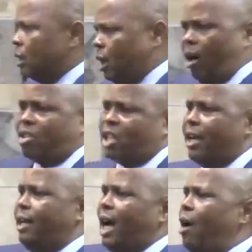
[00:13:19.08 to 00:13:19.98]
God
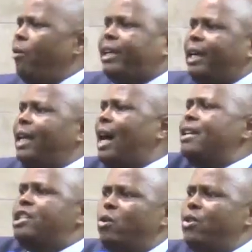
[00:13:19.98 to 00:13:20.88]
said, How can
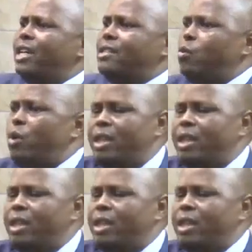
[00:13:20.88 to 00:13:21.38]
I do this